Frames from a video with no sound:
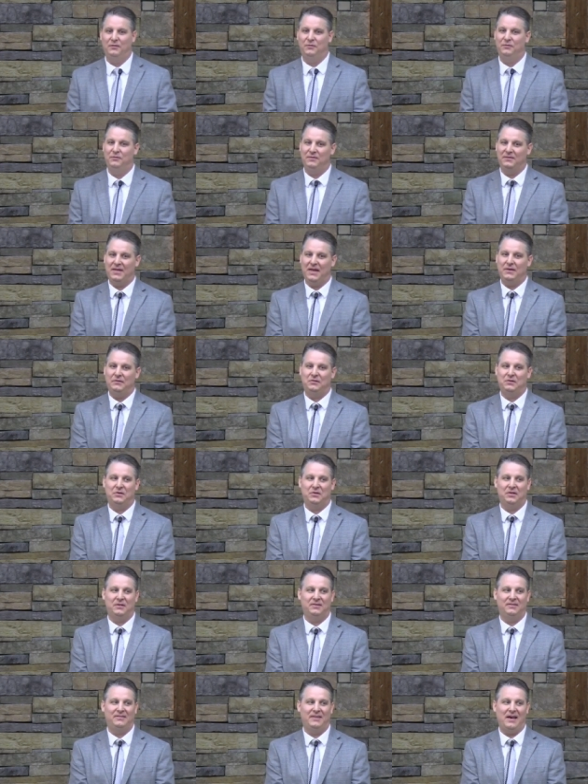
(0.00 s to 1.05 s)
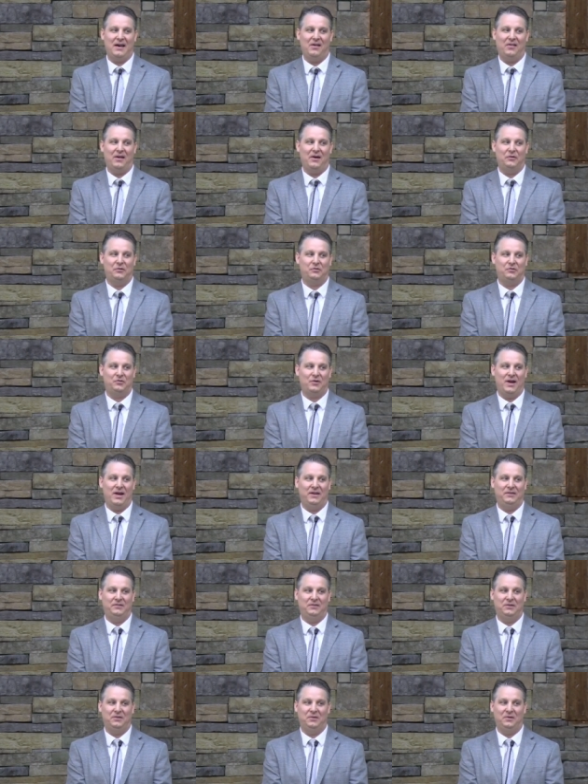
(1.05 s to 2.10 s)
in case you couldn't tell, I was trying
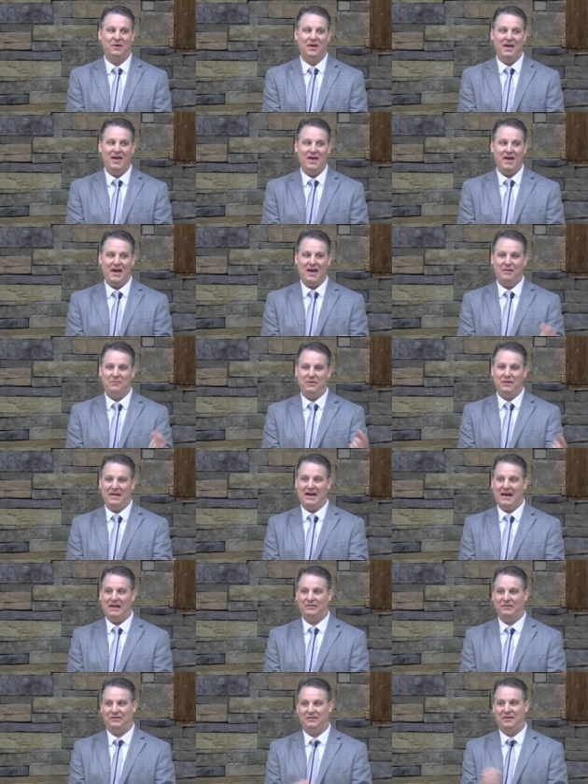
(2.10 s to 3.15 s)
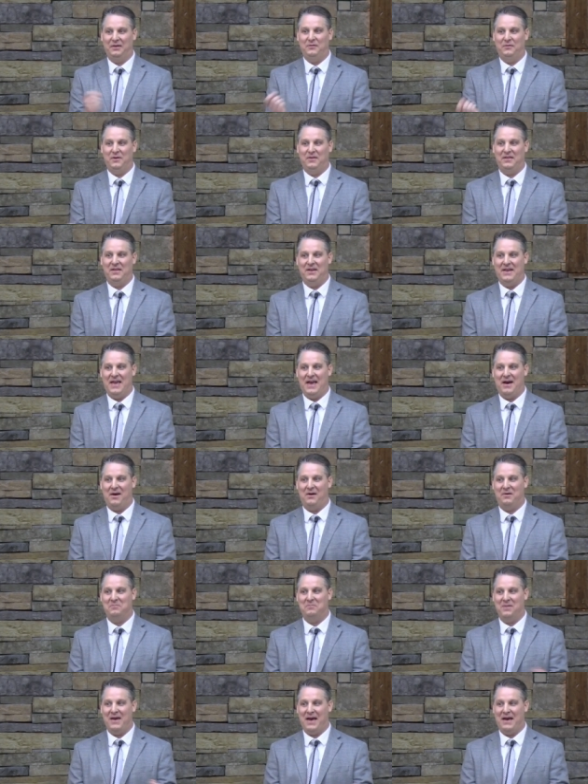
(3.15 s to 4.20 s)
to have the adjective and the
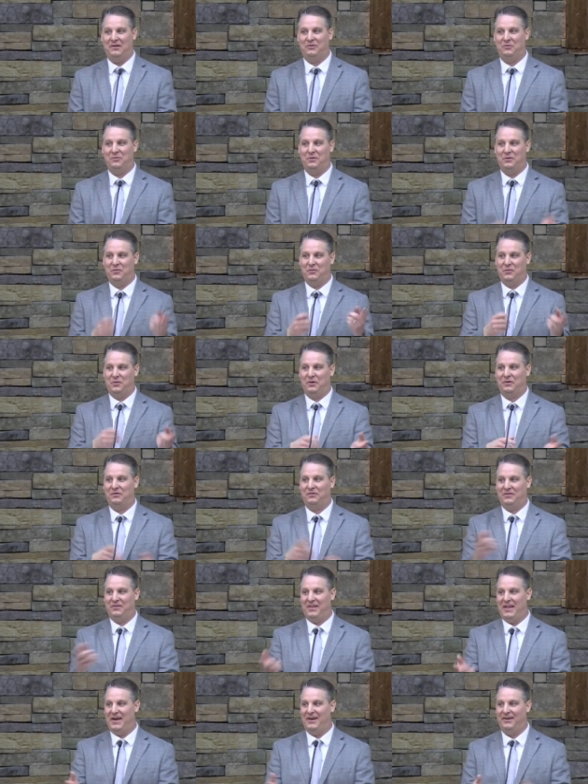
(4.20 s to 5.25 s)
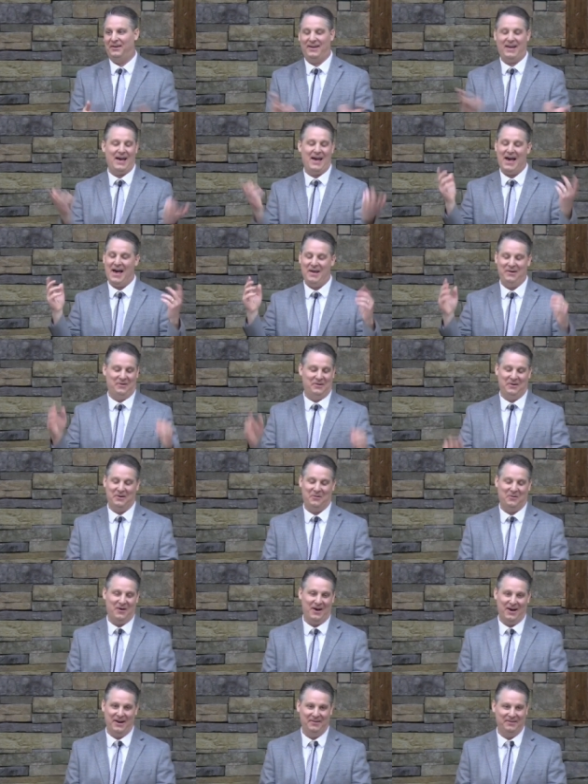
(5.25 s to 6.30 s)
noun match with the first letter. I, I don't know
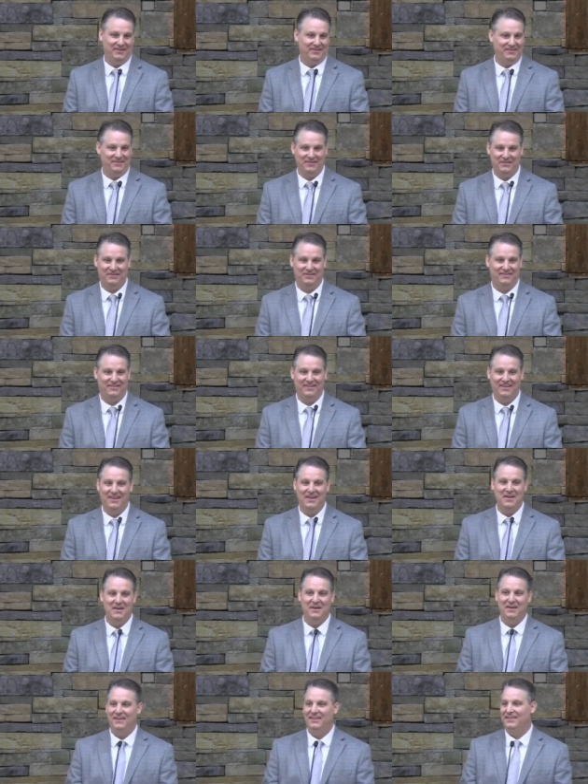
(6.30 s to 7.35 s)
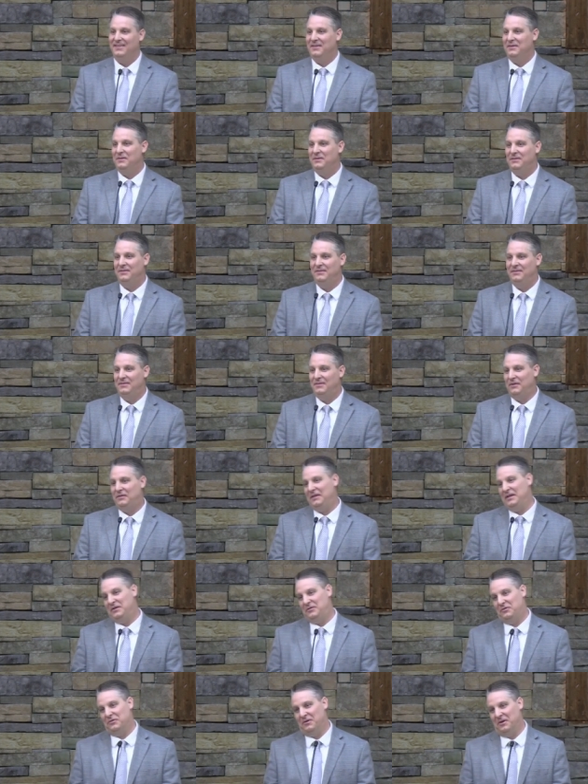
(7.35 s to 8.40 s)
why. It's just the
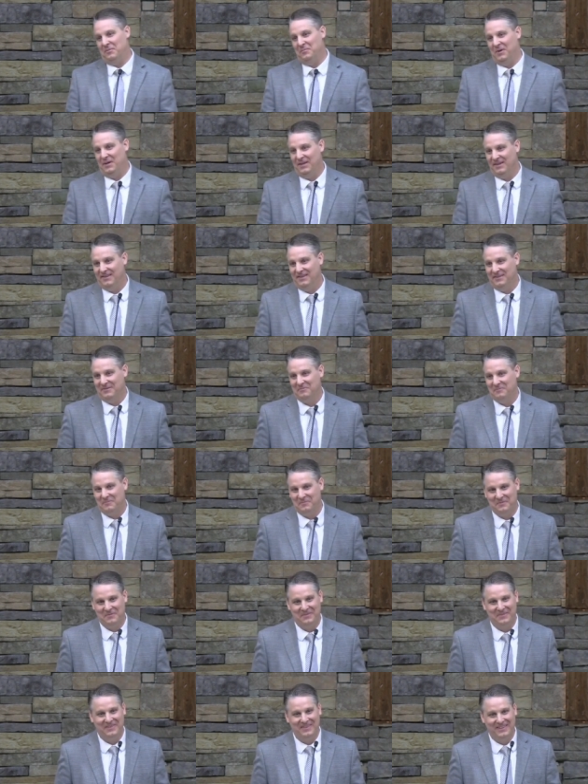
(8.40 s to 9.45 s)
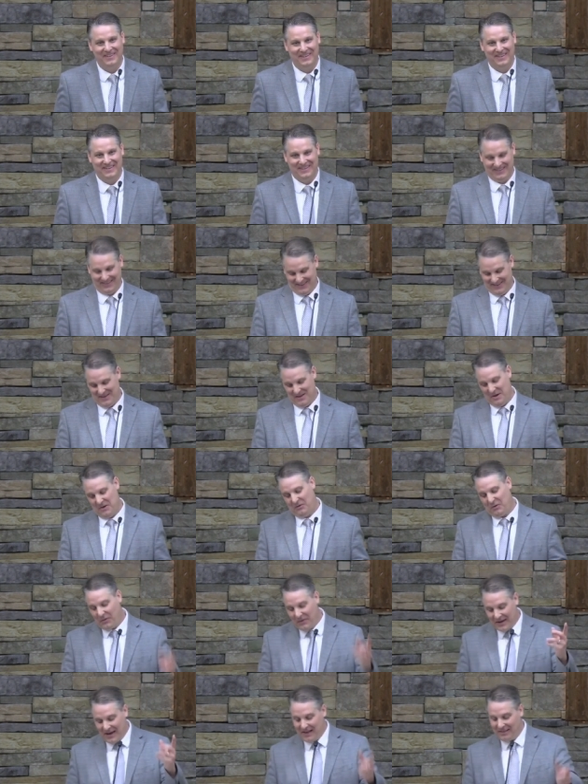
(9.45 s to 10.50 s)
teacher in me.
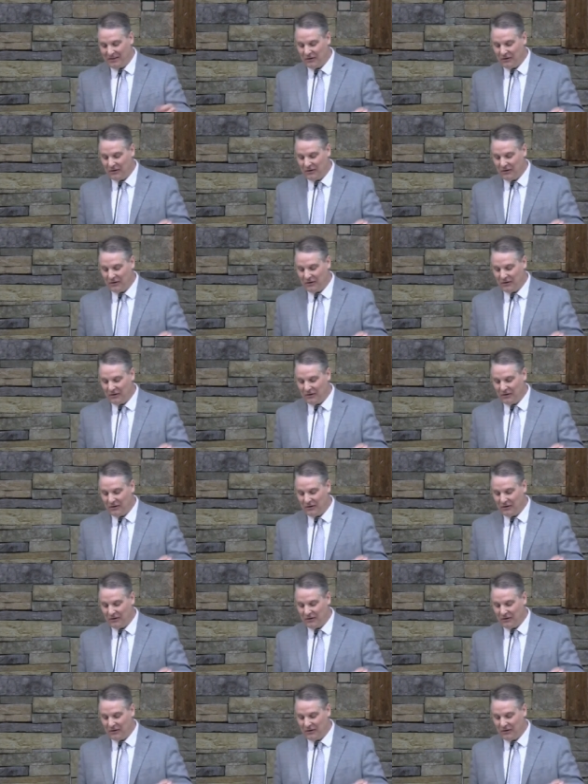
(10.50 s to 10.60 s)
So he got